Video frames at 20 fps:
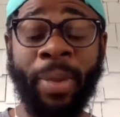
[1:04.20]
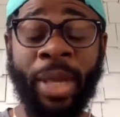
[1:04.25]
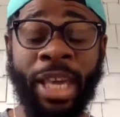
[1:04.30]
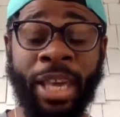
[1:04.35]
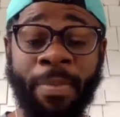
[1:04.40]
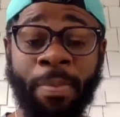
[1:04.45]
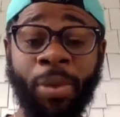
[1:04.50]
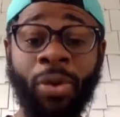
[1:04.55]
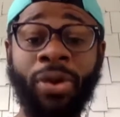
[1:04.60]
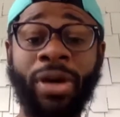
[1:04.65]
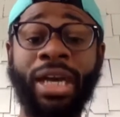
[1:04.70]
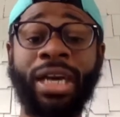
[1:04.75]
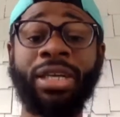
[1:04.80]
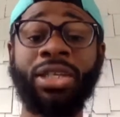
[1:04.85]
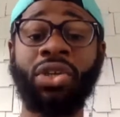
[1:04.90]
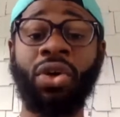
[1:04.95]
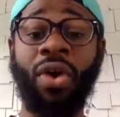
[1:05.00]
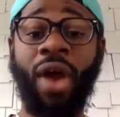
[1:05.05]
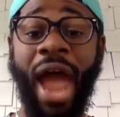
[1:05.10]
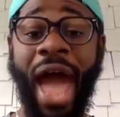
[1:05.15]
people
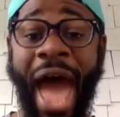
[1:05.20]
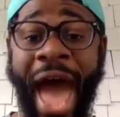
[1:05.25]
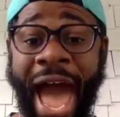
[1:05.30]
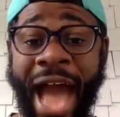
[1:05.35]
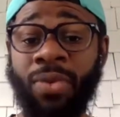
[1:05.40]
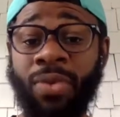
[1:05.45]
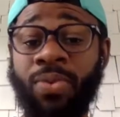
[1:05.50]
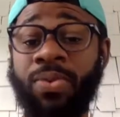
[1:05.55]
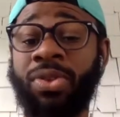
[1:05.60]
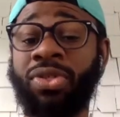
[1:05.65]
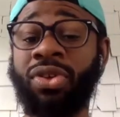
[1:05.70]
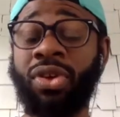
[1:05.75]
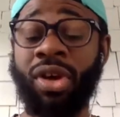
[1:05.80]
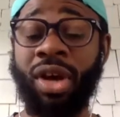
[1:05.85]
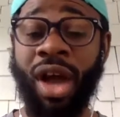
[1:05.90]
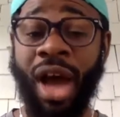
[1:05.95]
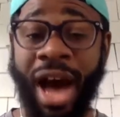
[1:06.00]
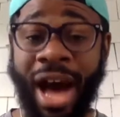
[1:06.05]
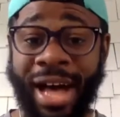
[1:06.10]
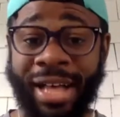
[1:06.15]
interact with your
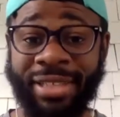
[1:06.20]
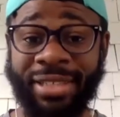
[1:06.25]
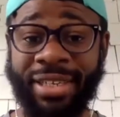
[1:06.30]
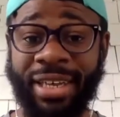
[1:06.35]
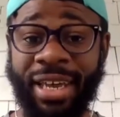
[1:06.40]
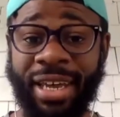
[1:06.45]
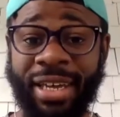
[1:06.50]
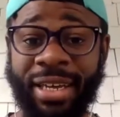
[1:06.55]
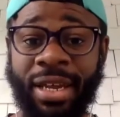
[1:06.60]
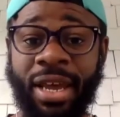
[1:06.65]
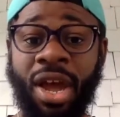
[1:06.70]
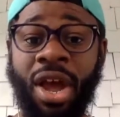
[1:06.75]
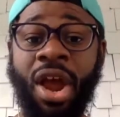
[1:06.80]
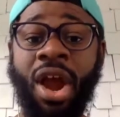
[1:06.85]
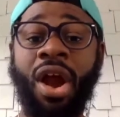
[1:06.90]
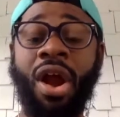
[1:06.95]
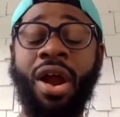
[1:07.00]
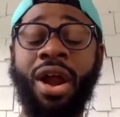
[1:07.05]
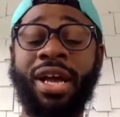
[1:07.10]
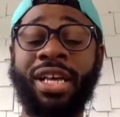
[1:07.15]
content,
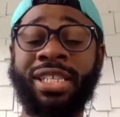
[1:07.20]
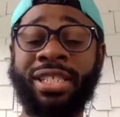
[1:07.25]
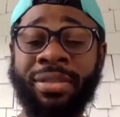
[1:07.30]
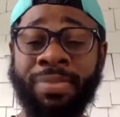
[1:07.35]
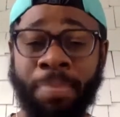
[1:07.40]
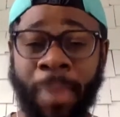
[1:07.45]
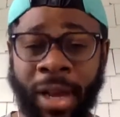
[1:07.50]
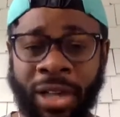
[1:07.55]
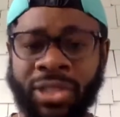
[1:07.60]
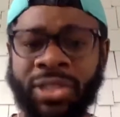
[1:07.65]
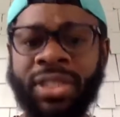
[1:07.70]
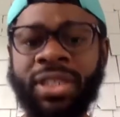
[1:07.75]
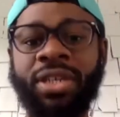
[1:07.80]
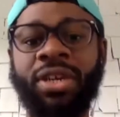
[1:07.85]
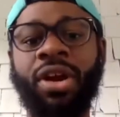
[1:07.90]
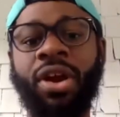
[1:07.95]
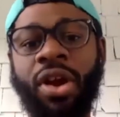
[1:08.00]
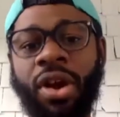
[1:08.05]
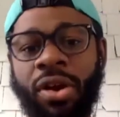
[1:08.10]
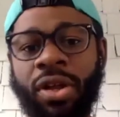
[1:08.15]

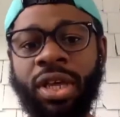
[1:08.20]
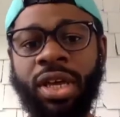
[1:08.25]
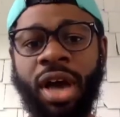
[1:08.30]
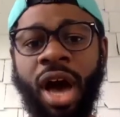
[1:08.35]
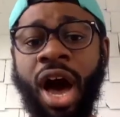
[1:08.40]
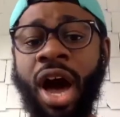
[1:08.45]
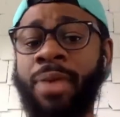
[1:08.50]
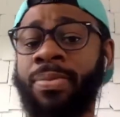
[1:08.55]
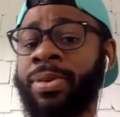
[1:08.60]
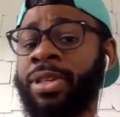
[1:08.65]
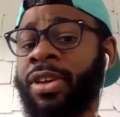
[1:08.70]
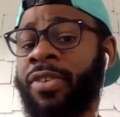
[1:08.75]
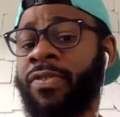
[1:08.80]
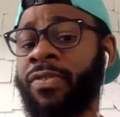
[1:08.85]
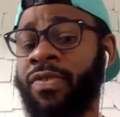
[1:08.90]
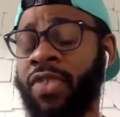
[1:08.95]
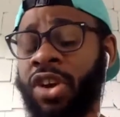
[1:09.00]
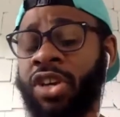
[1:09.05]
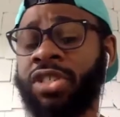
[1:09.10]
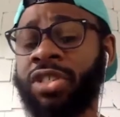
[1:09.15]
especially early on when you
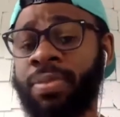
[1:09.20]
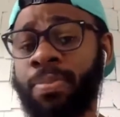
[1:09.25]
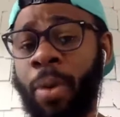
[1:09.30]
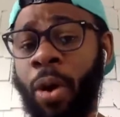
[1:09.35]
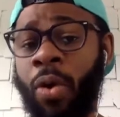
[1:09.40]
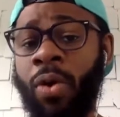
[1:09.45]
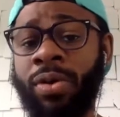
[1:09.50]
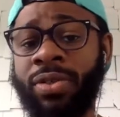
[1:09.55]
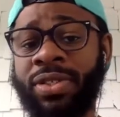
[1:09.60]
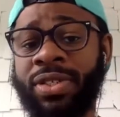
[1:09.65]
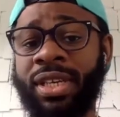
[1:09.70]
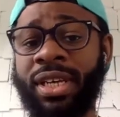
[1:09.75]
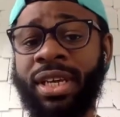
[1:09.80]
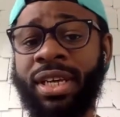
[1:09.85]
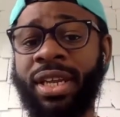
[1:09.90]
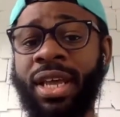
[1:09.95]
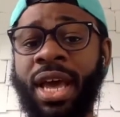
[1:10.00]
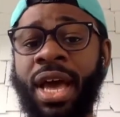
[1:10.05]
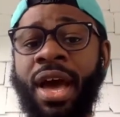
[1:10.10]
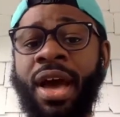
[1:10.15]
first post
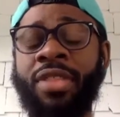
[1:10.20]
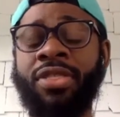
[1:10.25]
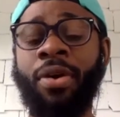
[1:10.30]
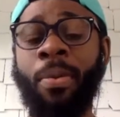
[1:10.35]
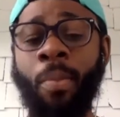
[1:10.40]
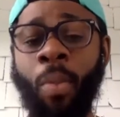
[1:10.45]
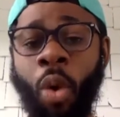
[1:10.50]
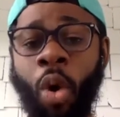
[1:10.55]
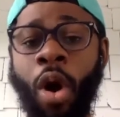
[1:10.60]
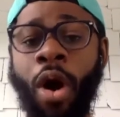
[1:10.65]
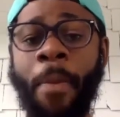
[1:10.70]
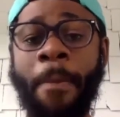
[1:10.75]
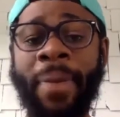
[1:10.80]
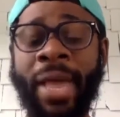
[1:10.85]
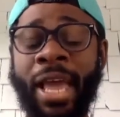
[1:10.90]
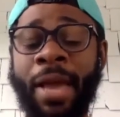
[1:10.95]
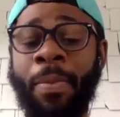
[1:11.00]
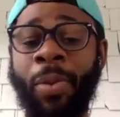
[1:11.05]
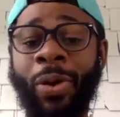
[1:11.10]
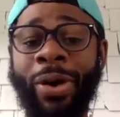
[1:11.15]
it, the more
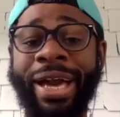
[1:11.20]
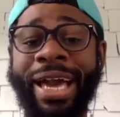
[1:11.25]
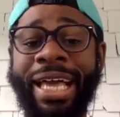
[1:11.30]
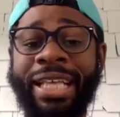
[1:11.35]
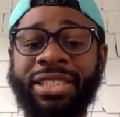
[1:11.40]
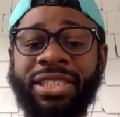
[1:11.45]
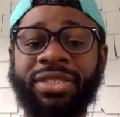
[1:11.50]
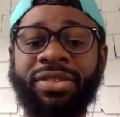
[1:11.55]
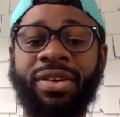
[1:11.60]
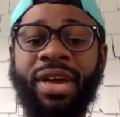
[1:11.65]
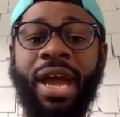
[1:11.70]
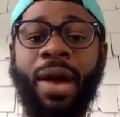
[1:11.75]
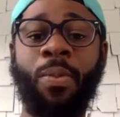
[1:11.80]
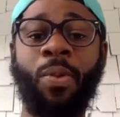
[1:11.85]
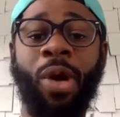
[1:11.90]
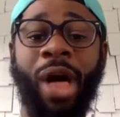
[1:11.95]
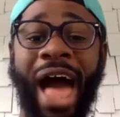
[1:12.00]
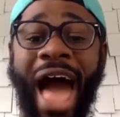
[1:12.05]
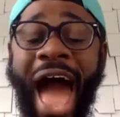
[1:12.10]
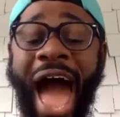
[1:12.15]
people Instagram
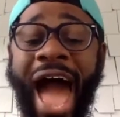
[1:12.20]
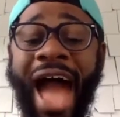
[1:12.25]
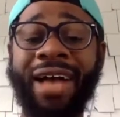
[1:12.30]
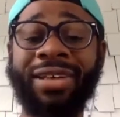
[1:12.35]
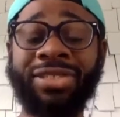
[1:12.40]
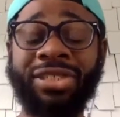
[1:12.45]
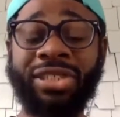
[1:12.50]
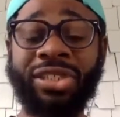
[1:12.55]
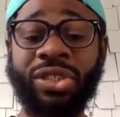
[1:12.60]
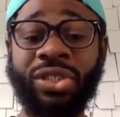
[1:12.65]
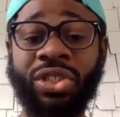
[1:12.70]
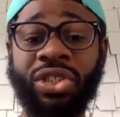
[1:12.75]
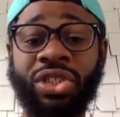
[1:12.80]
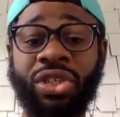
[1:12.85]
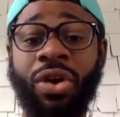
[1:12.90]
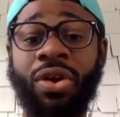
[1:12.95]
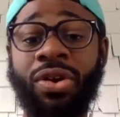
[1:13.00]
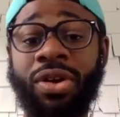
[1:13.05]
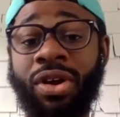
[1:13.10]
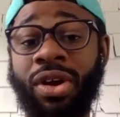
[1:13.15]
will actually
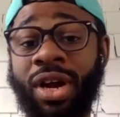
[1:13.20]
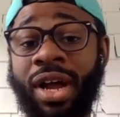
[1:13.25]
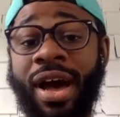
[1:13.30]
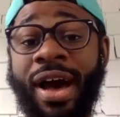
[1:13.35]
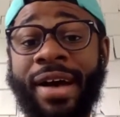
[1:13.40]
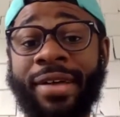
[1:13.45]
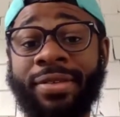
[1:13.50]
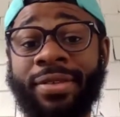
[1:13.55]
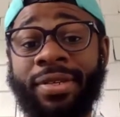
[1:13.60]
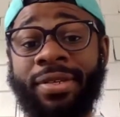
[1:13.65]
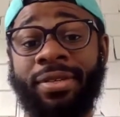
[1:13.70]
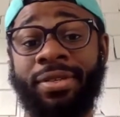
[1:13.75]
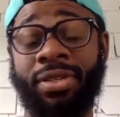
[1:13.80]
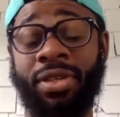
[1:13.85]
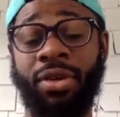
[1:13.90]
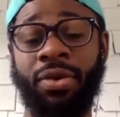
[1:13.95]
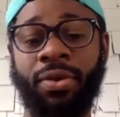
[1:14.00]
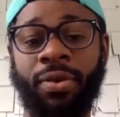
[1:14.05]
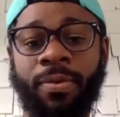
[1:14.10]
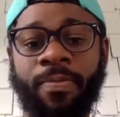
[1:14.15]
show your content
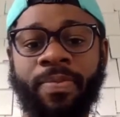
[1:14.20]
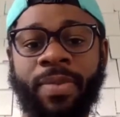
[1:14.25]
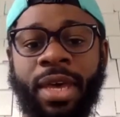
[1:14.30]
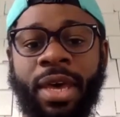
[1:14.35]
to.